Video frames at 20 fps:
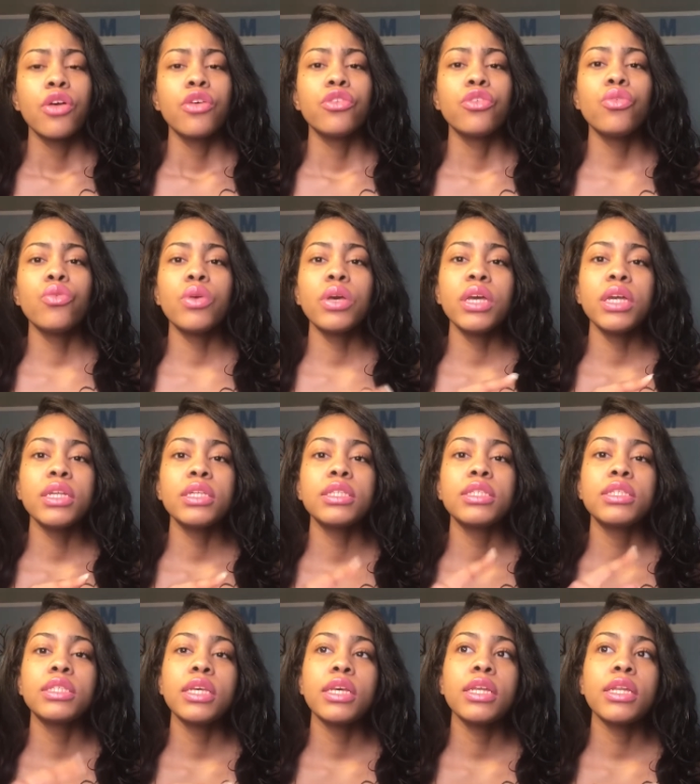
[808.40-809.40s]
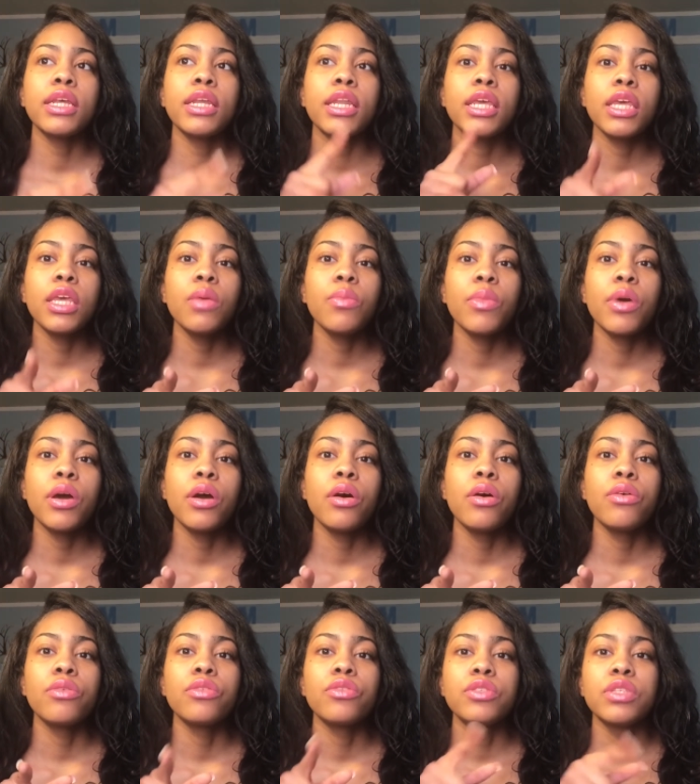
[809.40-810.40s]
You can send an
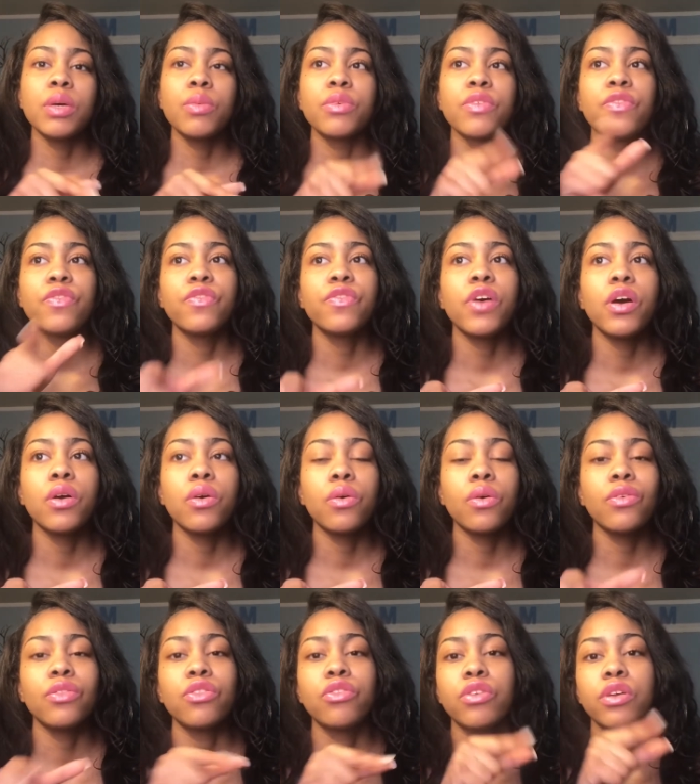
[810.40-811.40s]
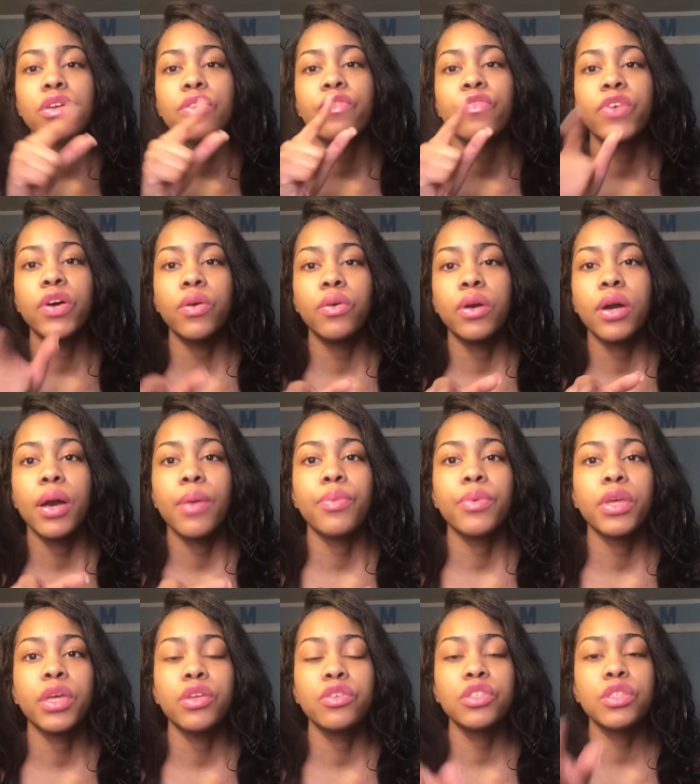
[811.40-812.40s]
email to someone's phone through their phone
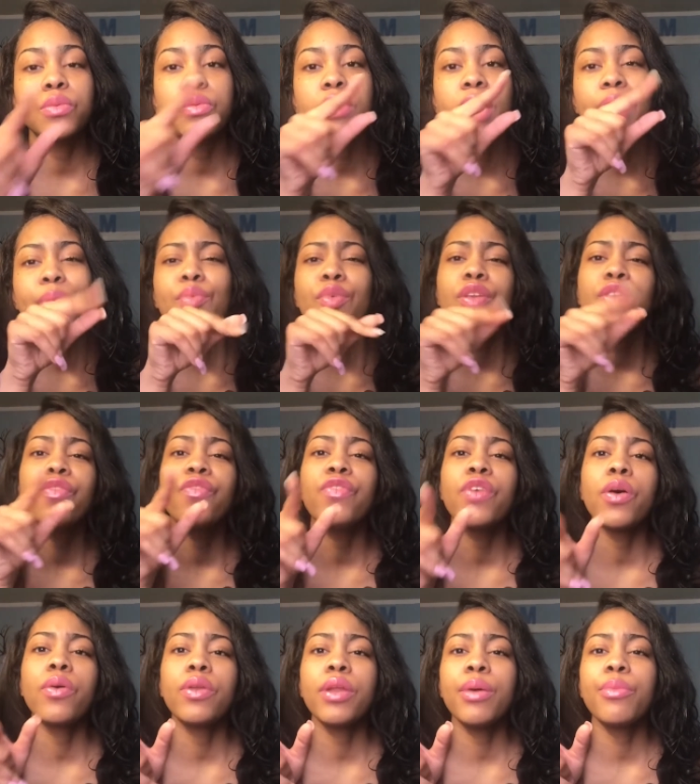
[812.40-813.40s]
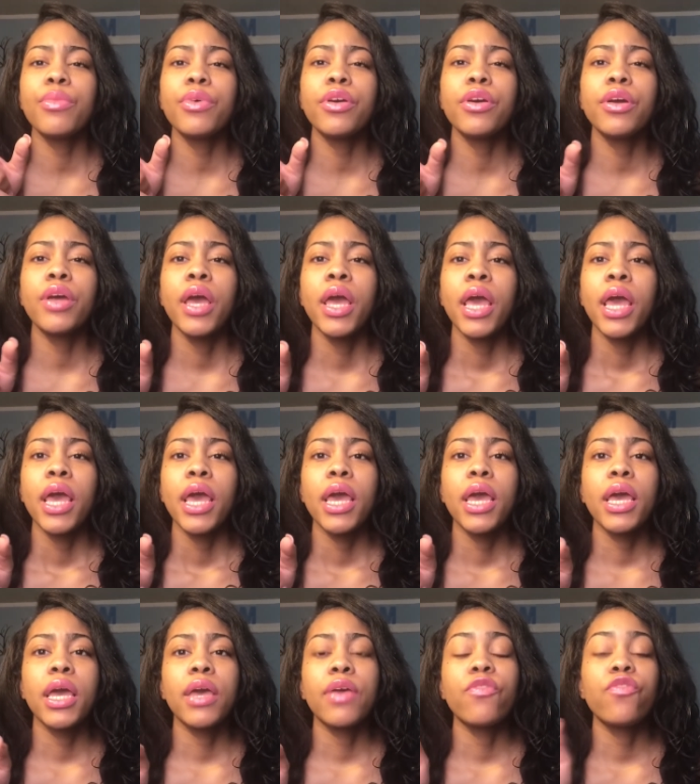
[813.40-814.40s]
company. You just type in their phone number.
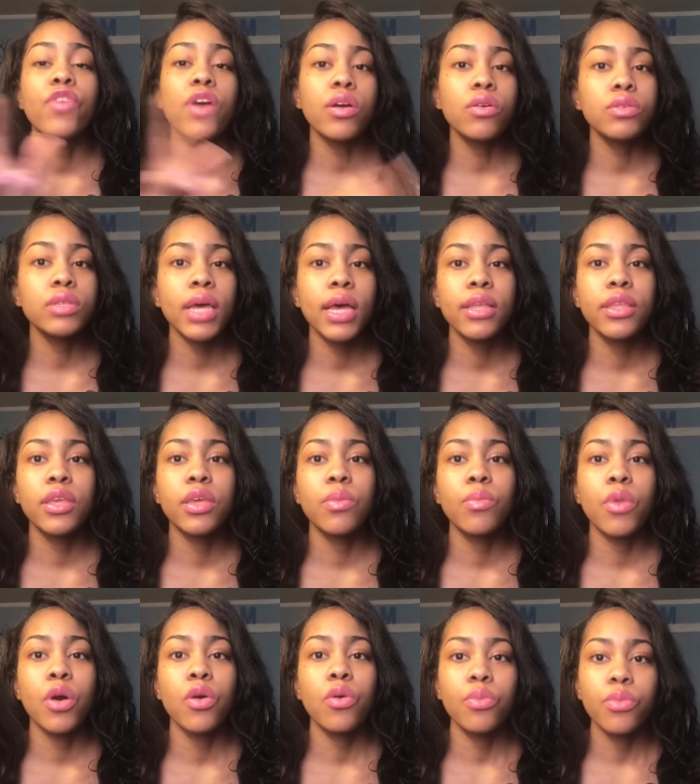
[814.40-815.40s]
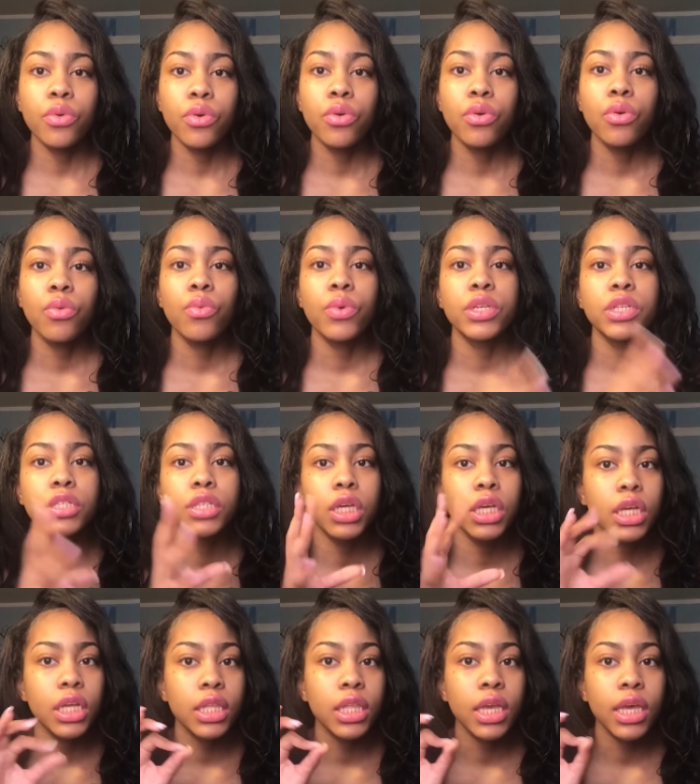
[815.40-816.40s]
And Freckles had T-Mobile, which is a
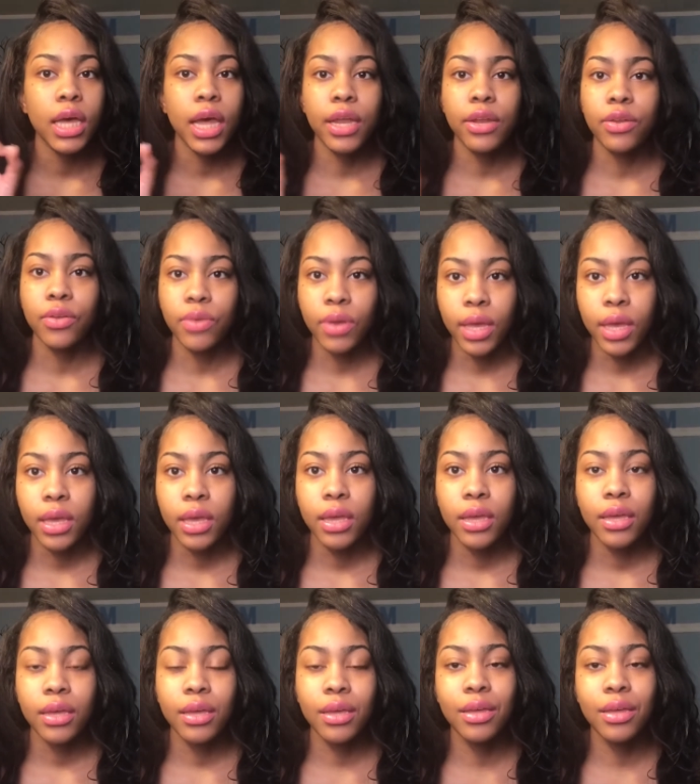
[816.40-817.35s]
good thing I knew that.